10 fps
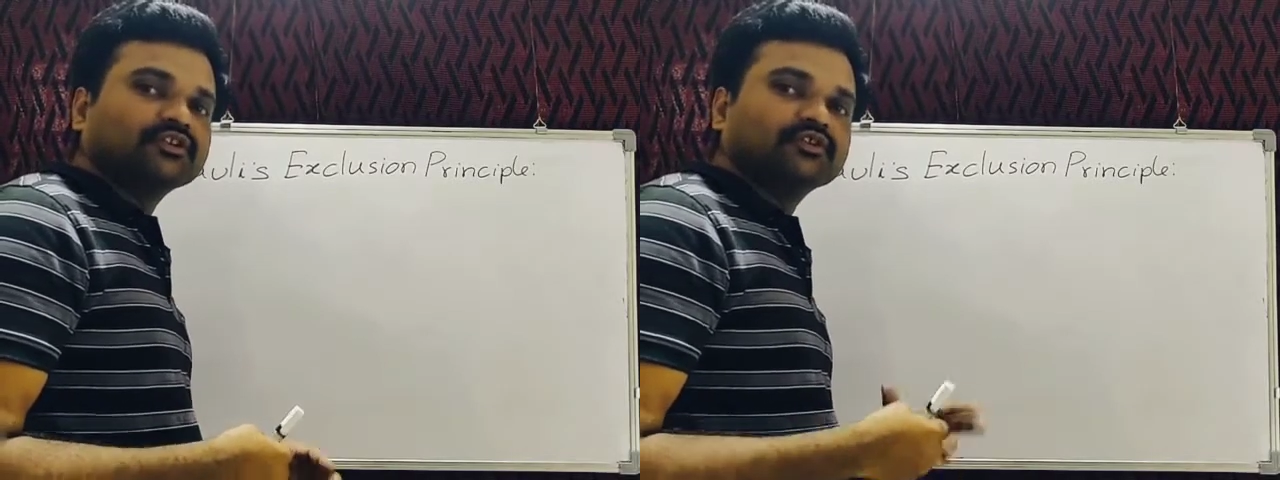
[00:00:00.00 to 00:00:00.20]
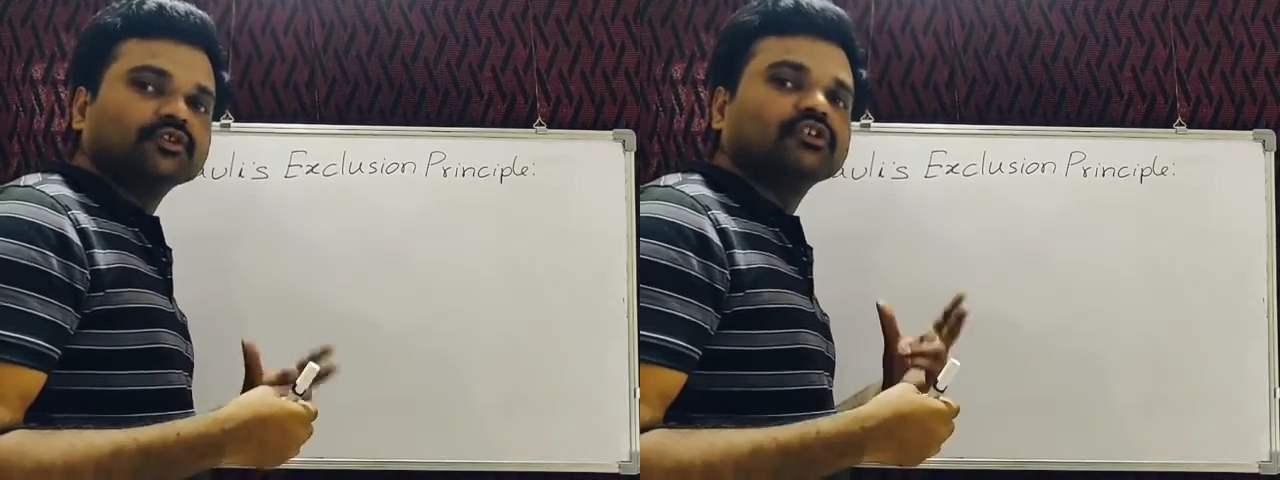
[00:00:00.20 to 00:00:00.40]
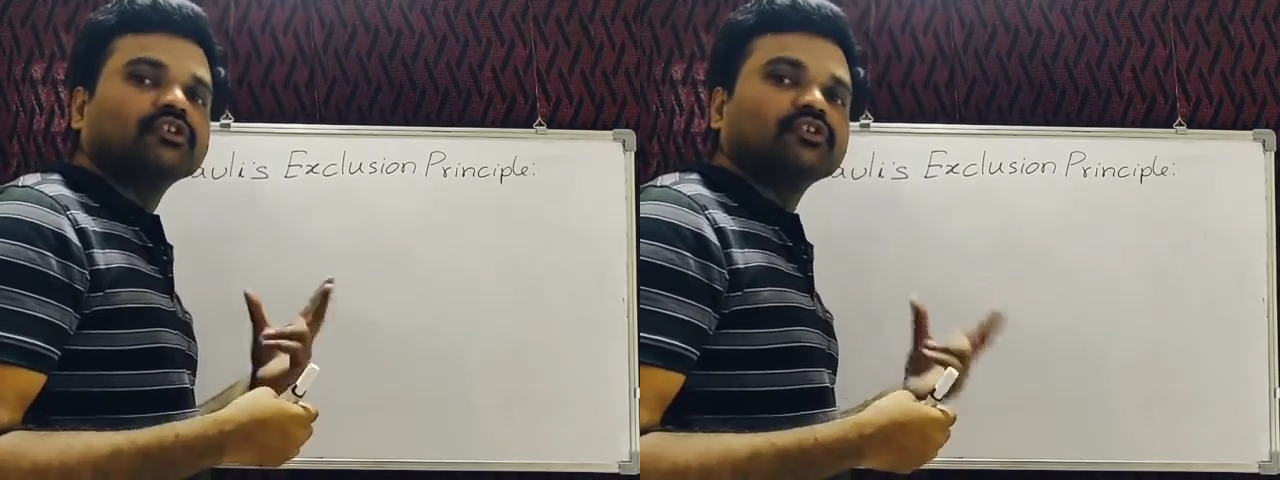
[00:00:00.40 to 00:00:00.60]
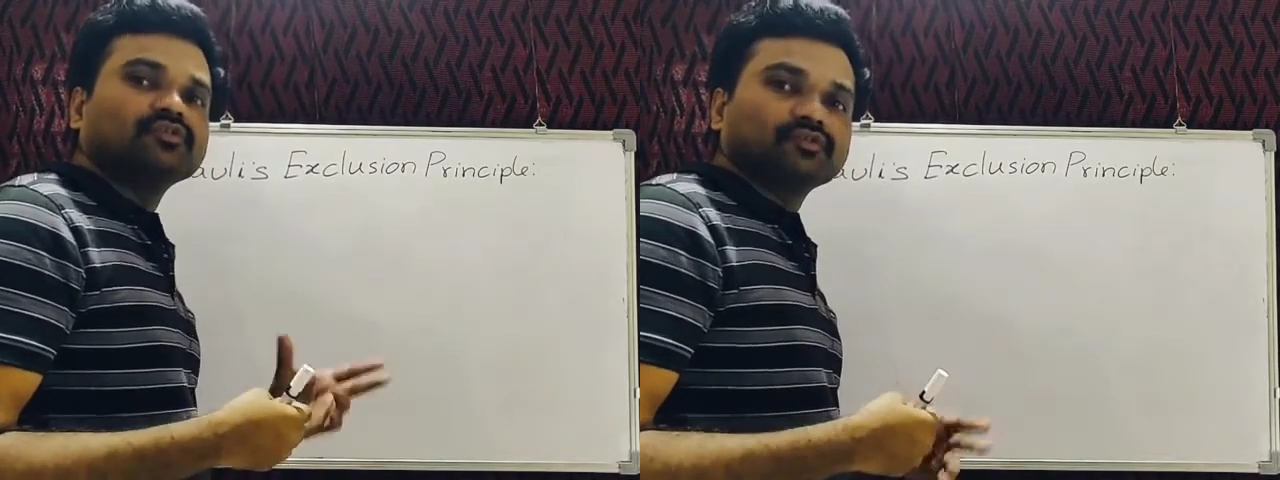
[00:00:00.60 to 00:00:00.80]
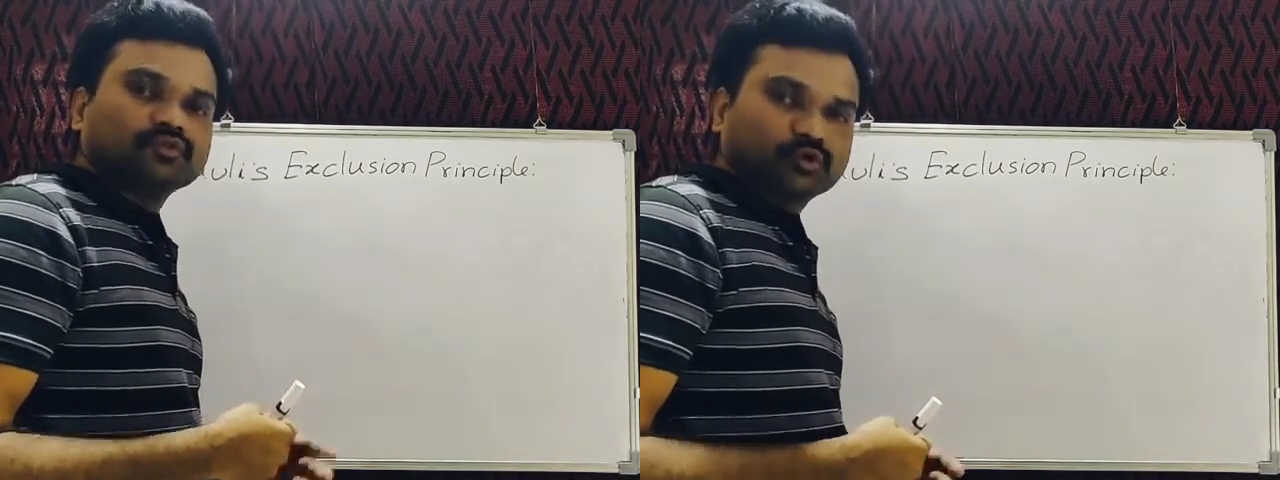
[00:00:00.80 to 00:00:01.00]
is
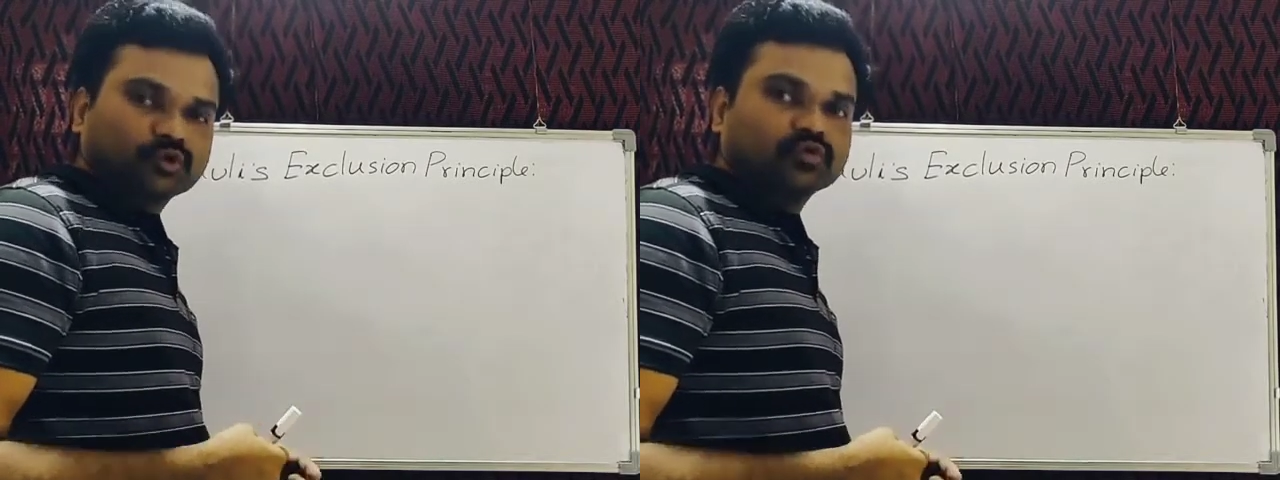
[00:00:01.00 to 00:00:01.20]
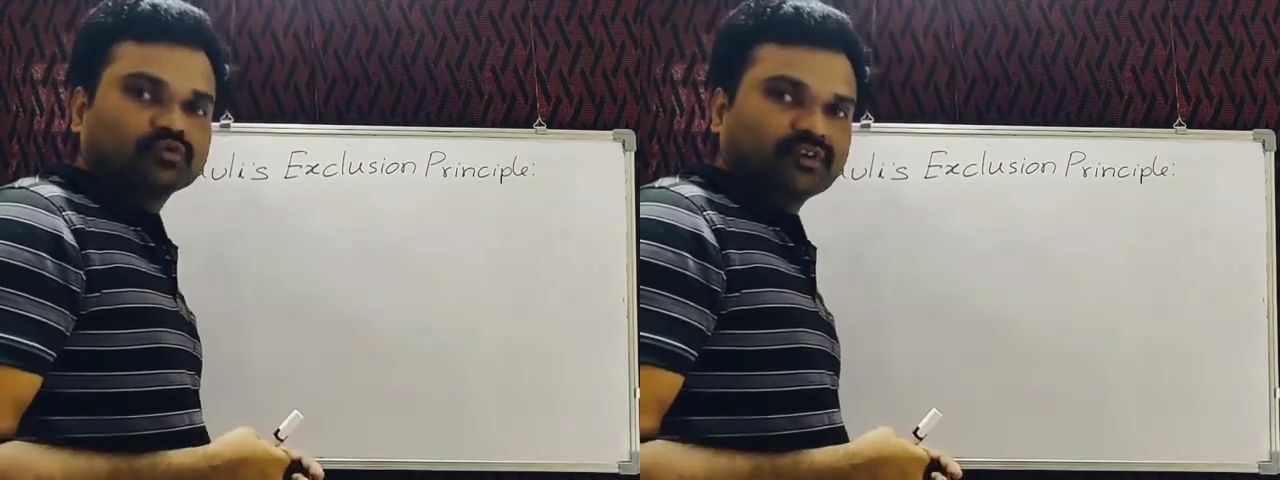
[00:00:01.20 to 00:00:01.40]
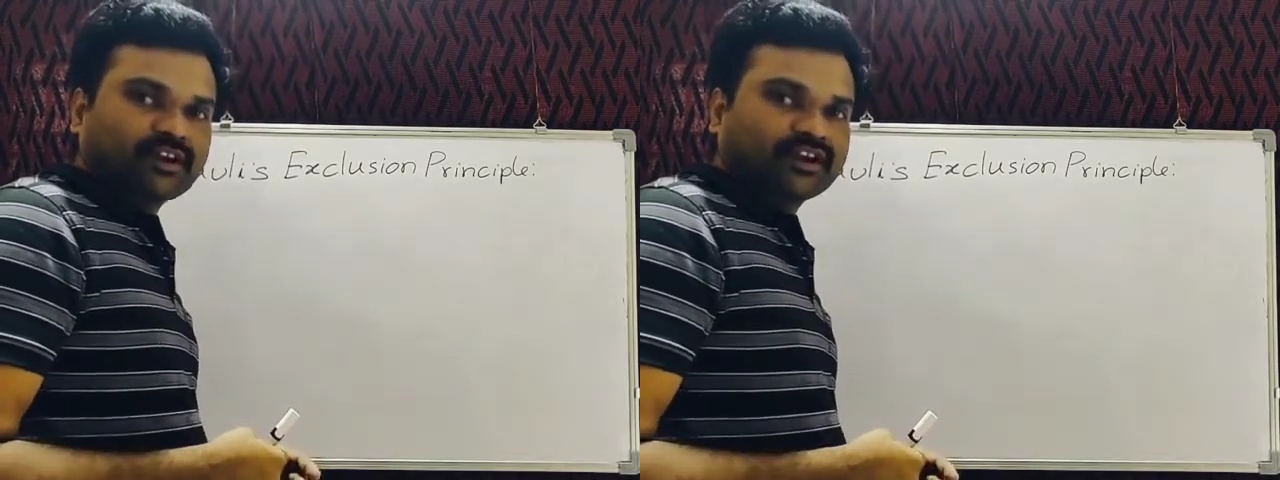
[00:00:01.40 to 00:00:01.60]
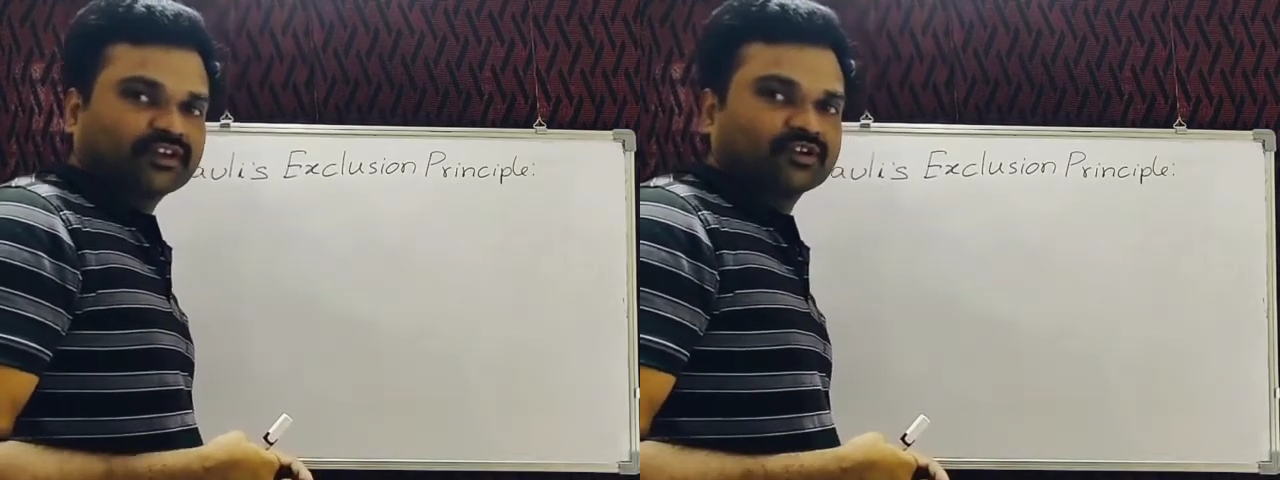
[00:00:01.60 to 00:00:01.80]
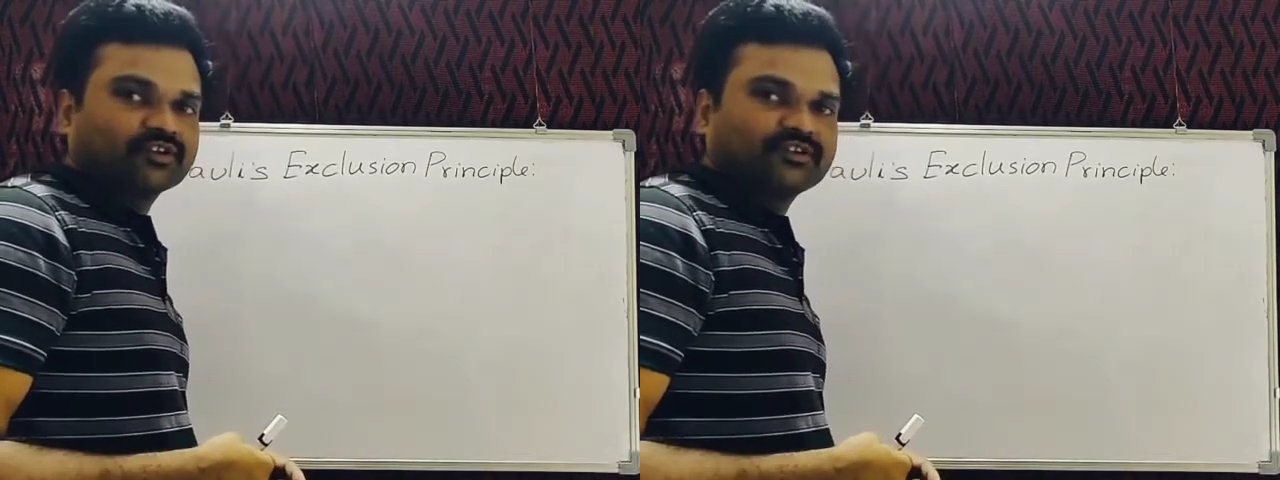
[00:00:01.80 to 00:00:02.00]
2 for
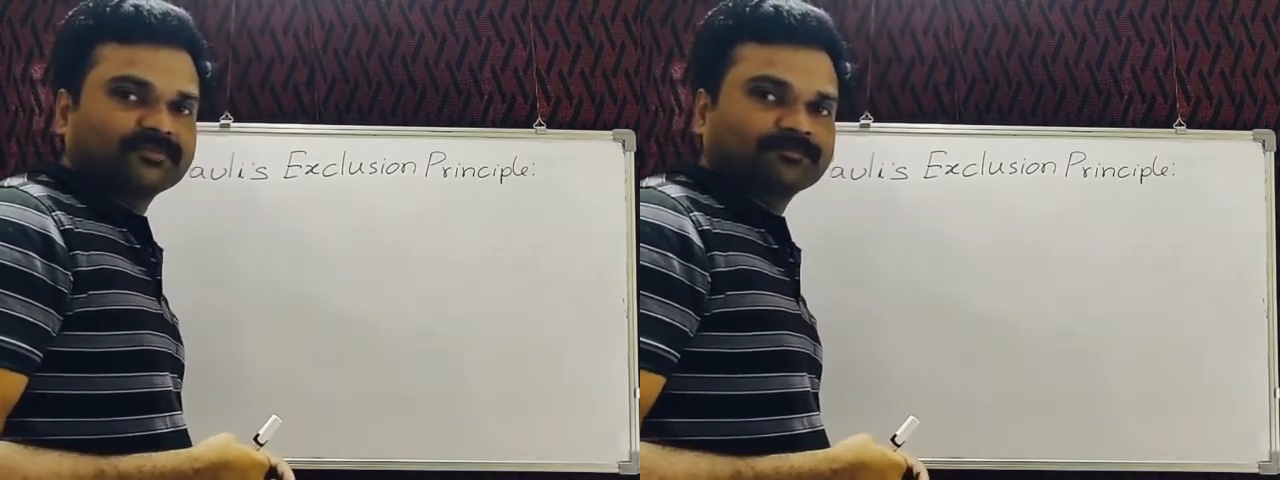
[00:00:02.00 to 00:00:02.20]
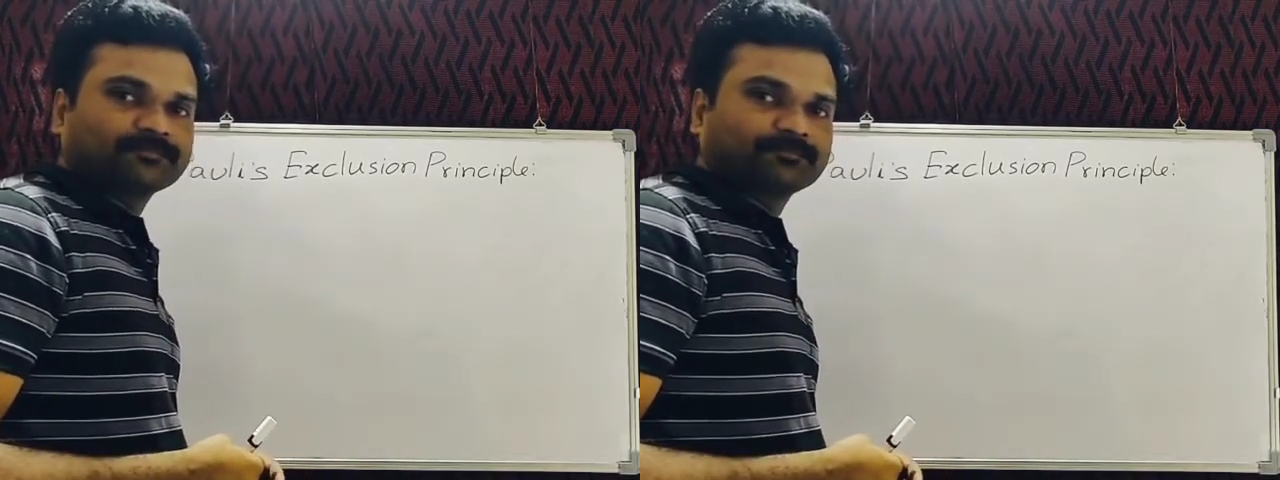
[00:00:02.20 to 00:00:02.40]
electrons.